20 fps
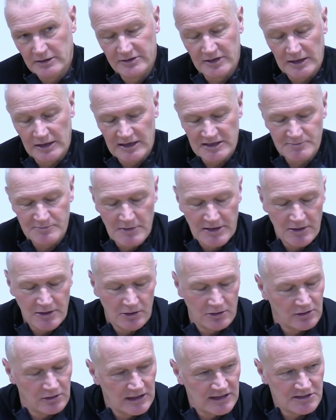the last minute
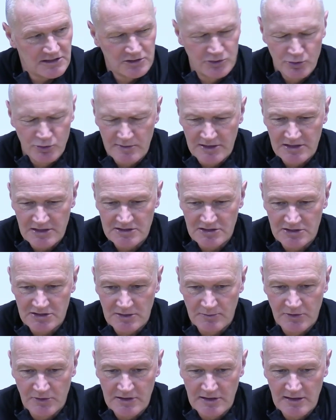or last 2 minutes or
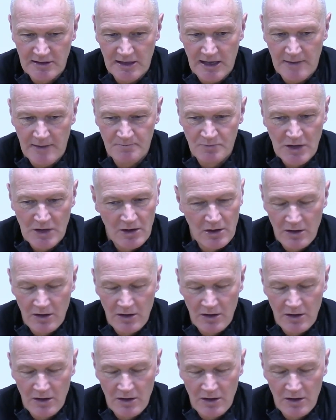something in the game.